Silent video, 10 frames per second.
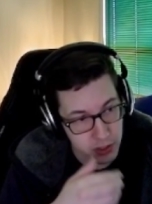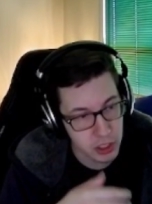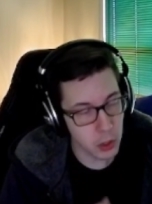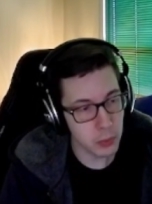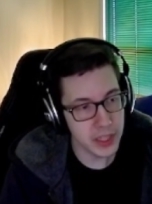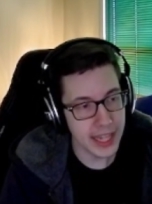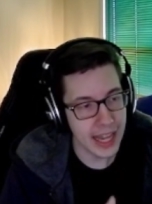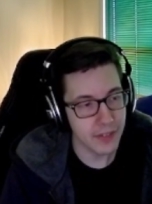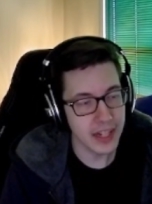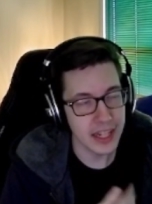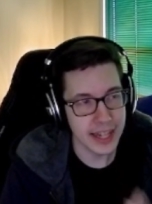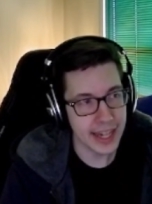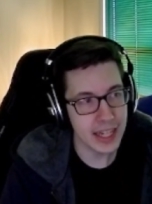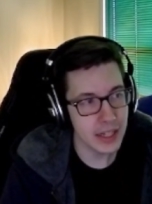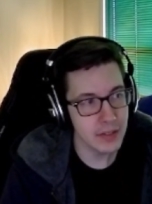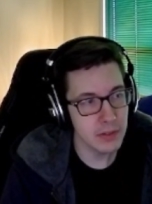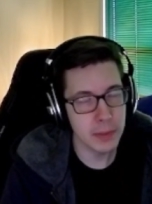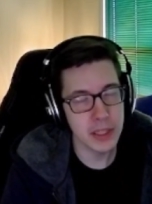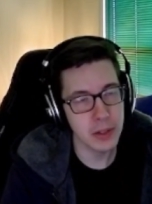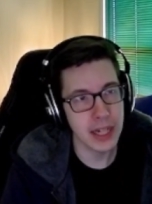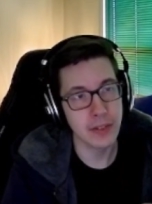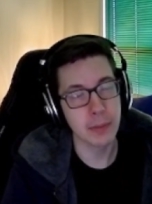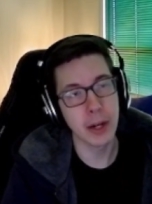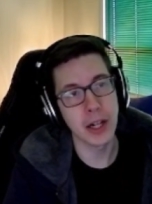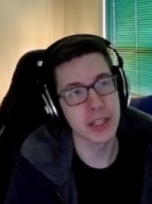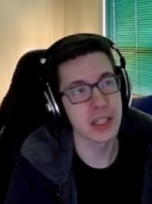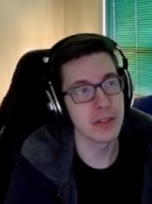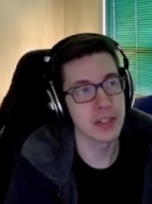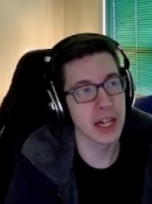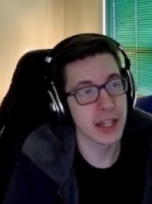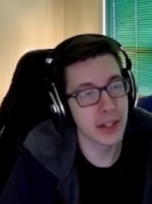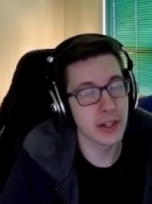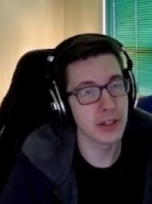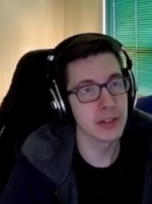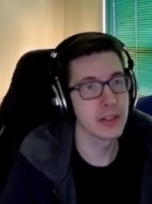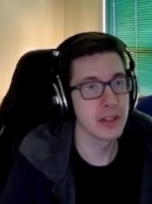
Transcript: don't really have any negatives, but don't have any positives either.